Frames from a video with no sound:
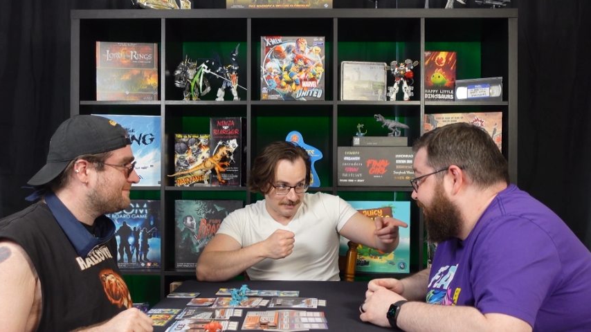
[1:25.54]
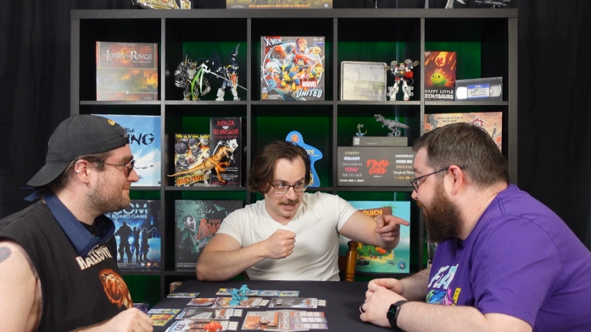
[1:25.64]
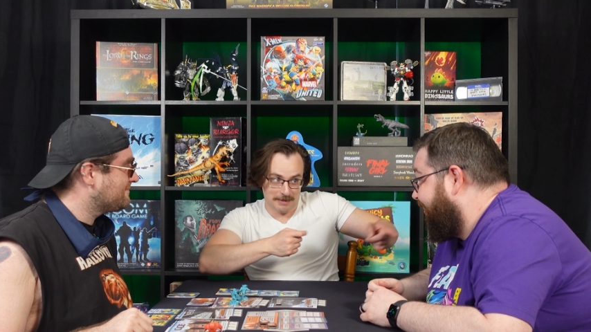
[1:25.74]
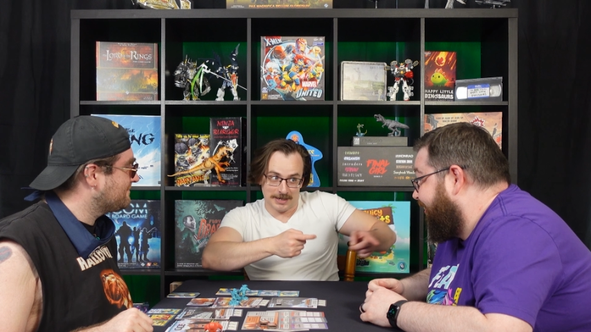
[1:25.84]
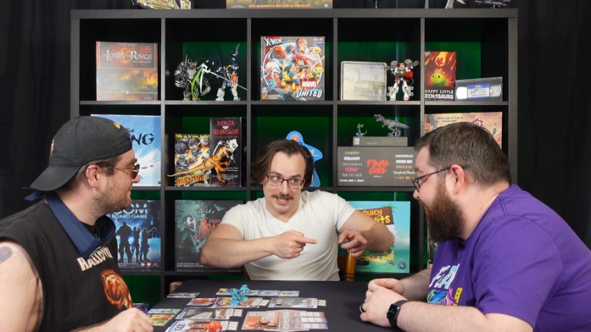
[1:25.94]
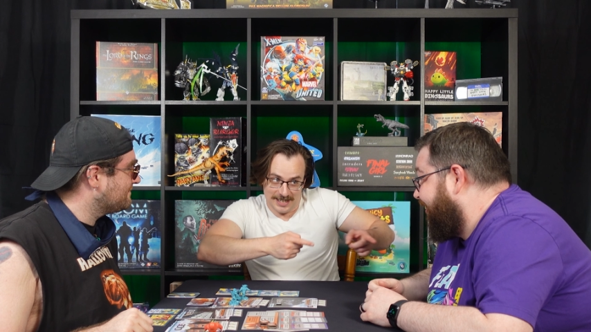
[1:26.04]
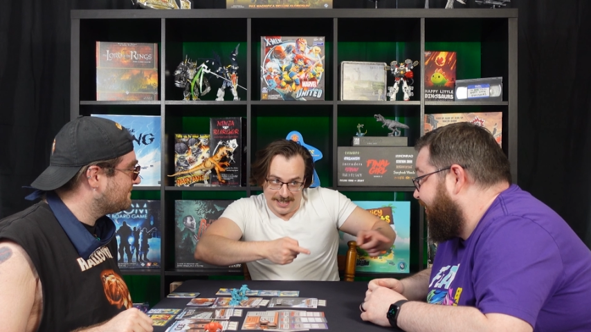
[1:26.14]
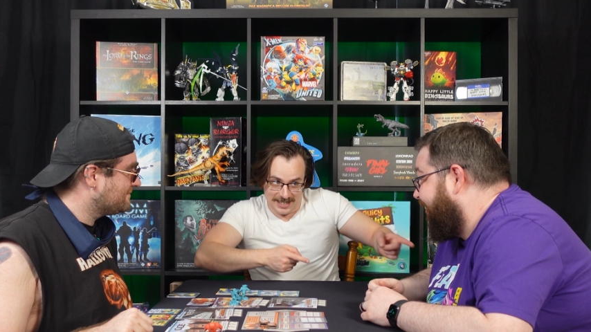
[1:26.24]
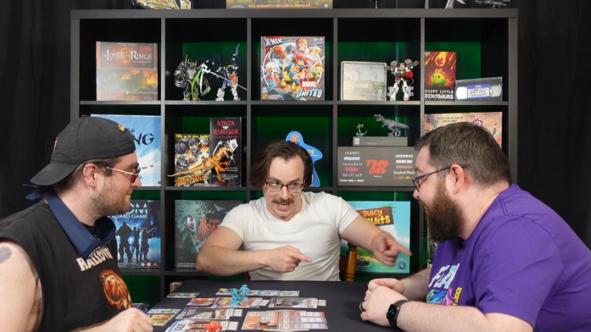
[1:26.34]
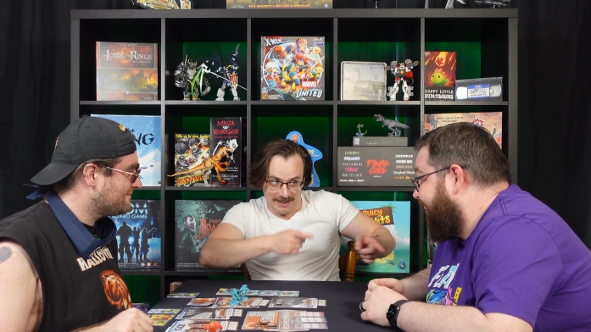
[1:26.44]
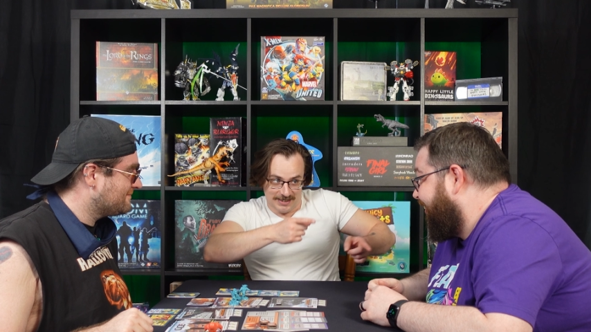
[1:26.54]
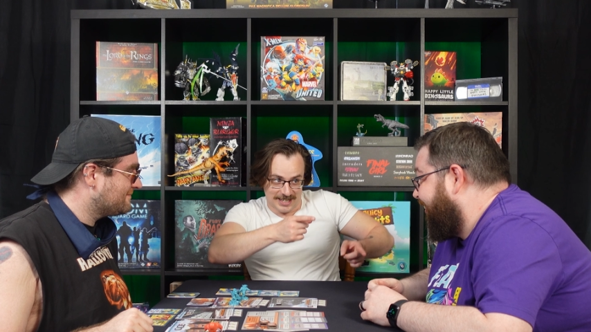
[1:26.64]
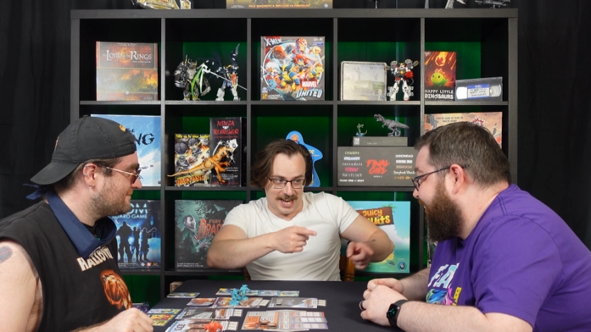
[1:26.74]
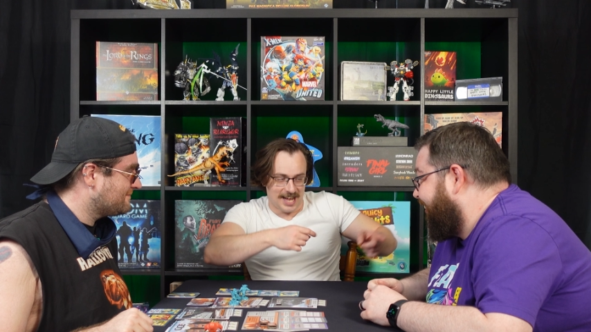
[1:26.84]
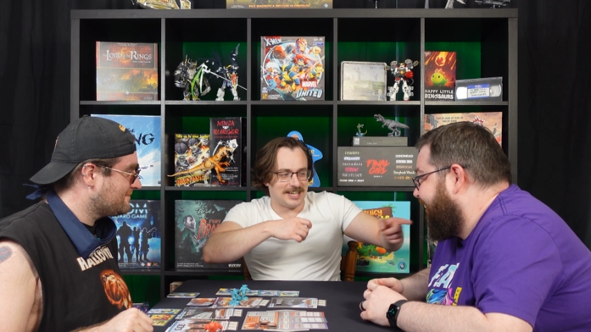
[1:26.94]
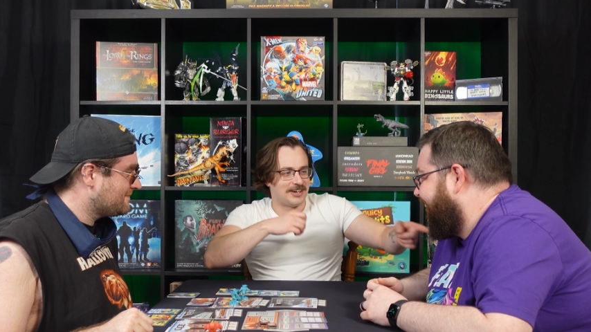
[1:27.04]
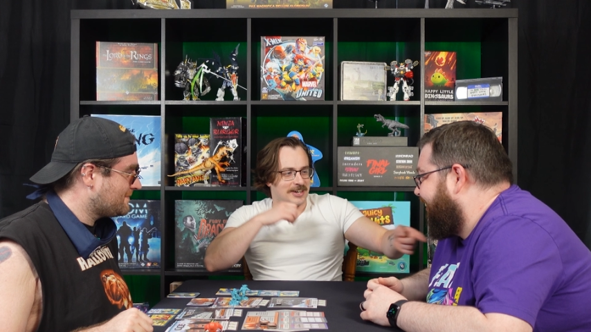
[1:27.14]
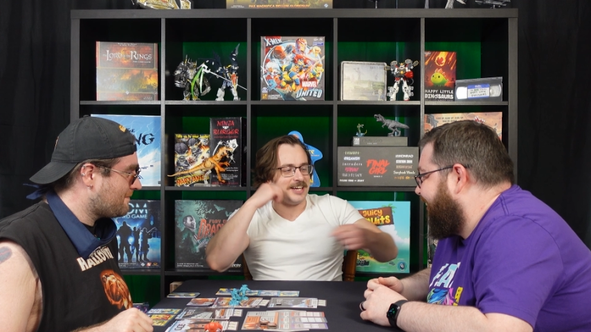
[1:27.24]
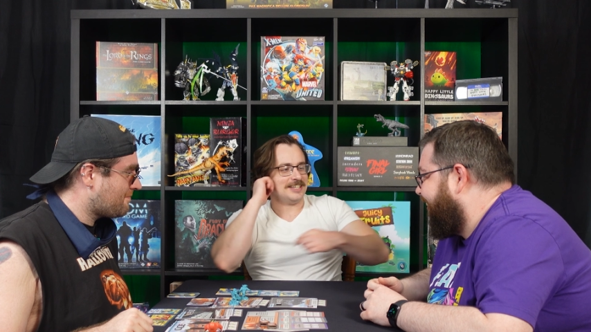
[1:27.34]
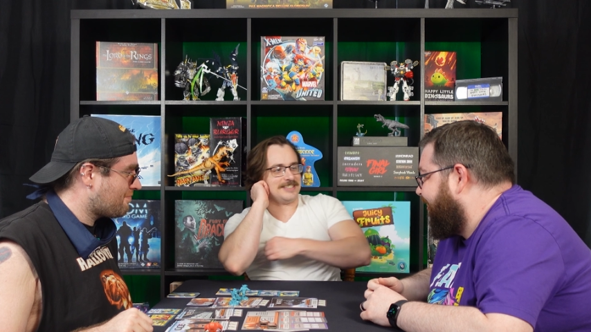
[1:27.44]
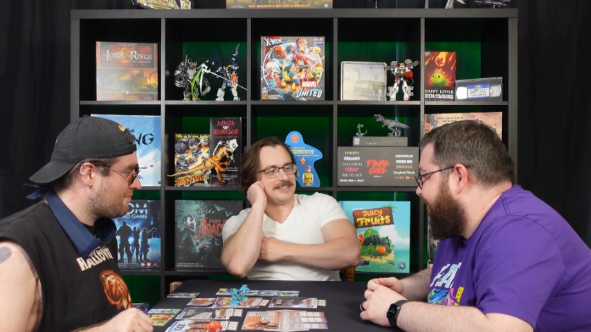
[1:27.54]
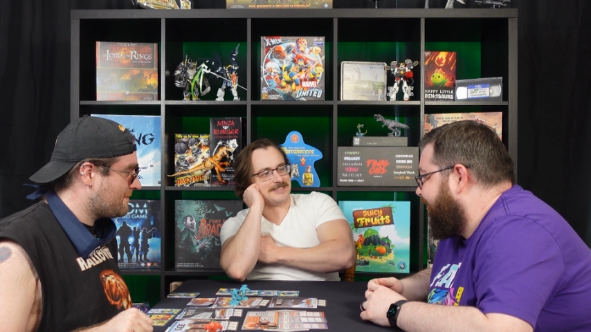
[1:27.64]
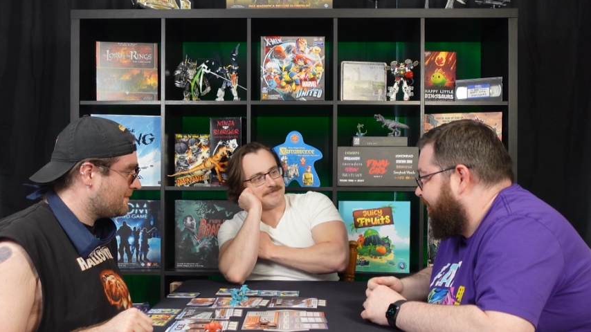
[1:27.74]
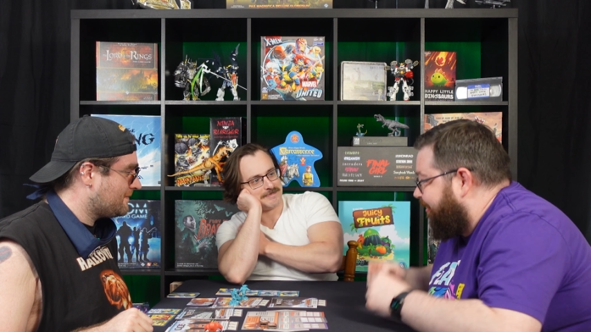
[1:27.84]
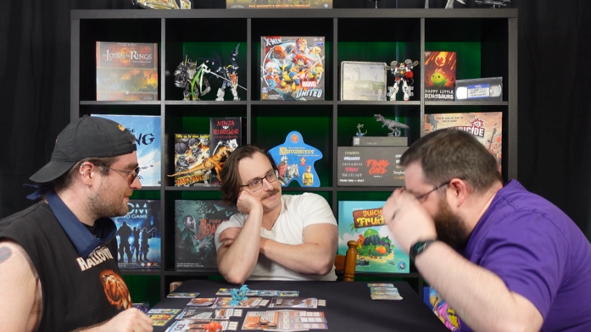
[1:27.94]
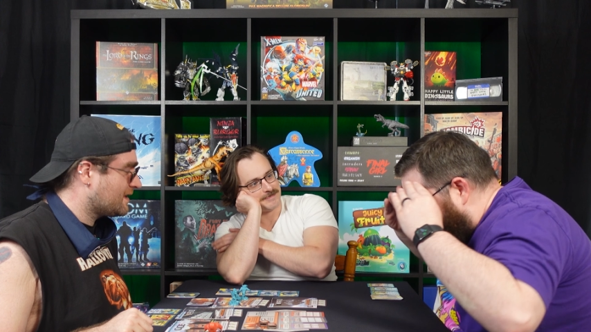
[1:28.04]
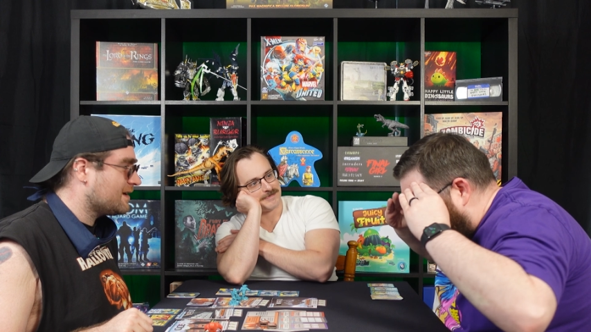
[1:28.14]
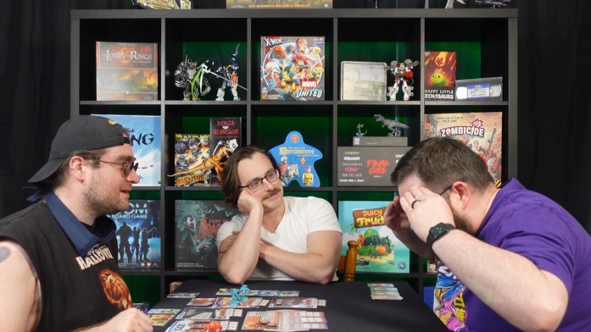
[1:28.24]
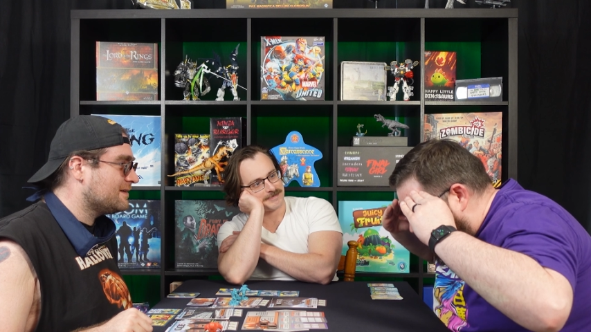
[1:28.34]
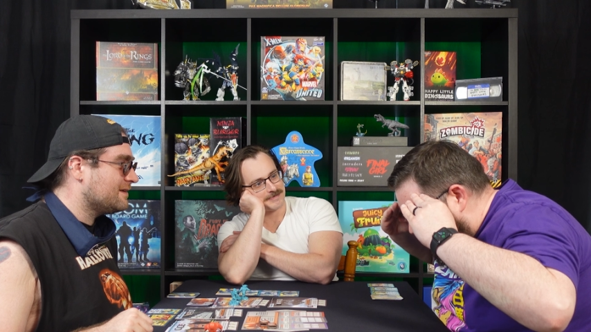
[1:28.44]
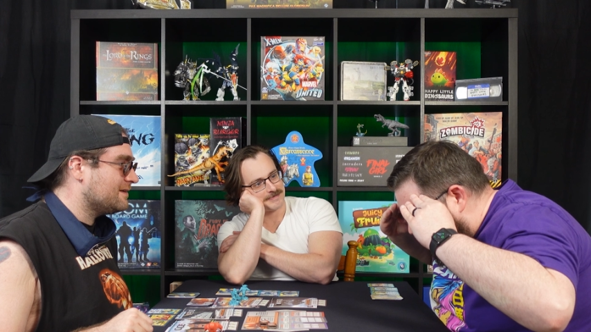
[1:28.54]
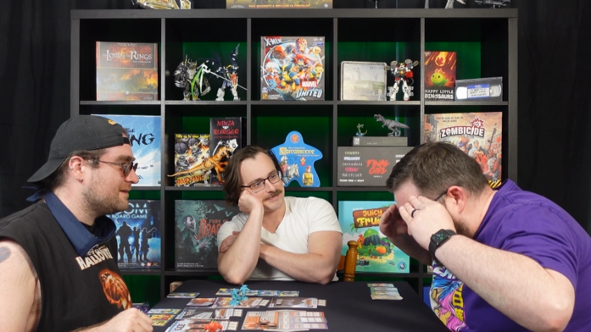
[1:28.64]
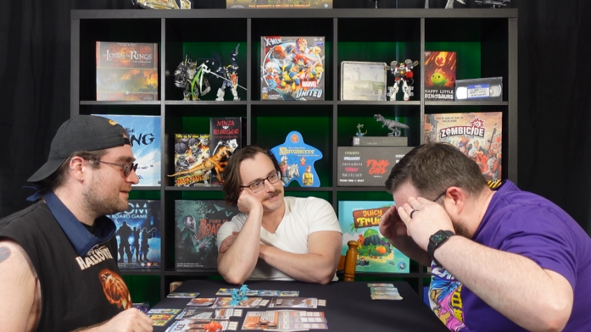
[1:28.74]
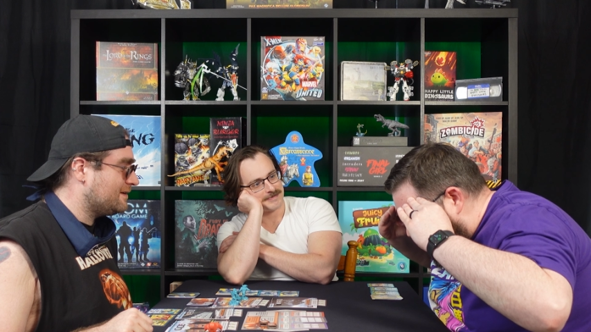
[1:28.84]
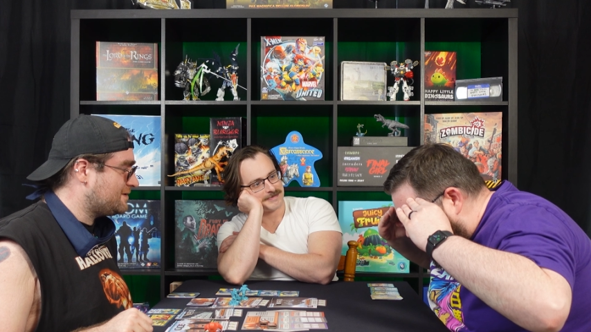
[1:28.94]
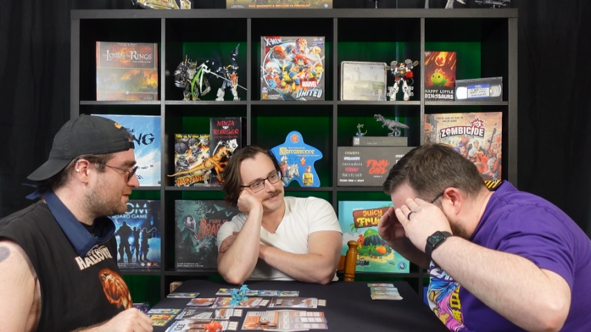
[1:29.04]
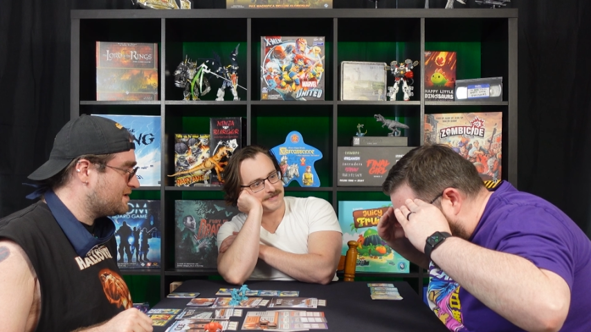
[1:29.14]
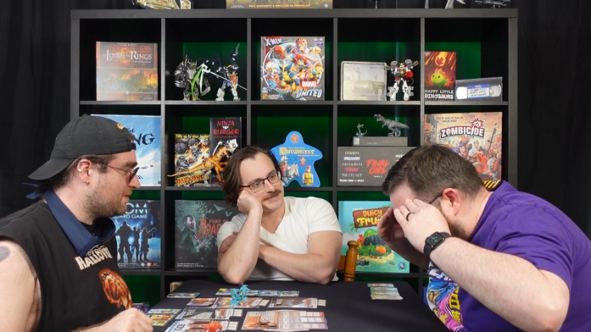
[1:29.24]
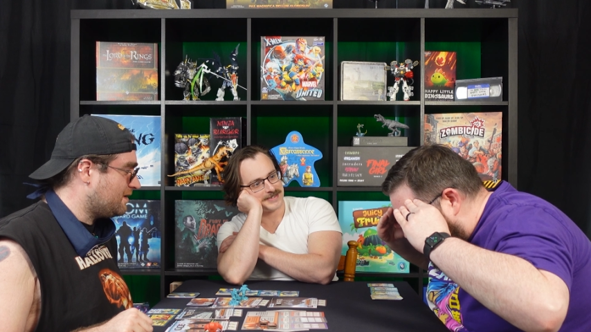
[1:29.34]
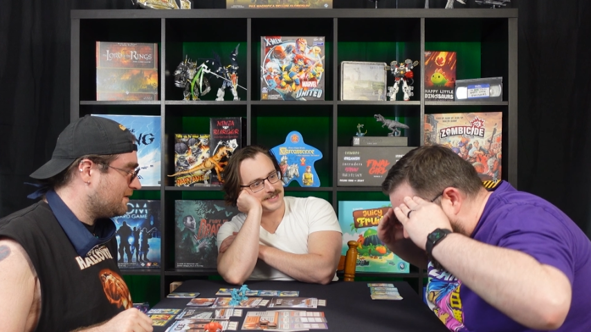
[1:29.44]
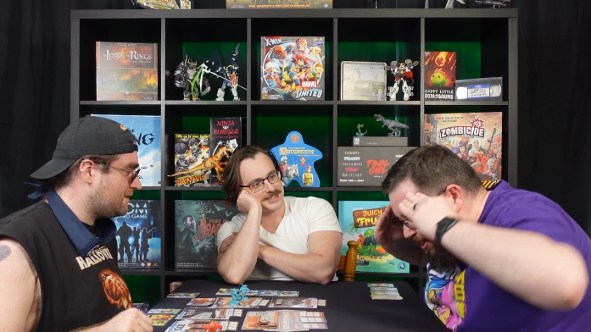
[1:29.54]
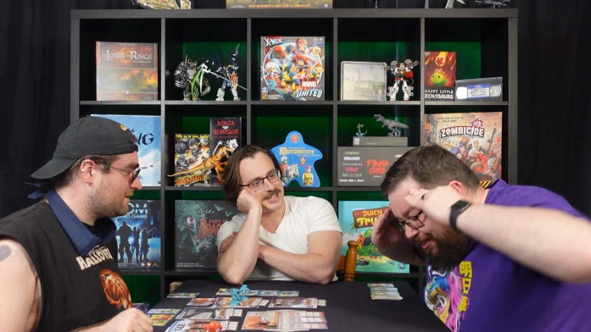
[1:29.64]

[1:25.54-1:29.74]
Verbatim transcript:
Speaker 1: Double D, double die. Okay. And Tony's bald.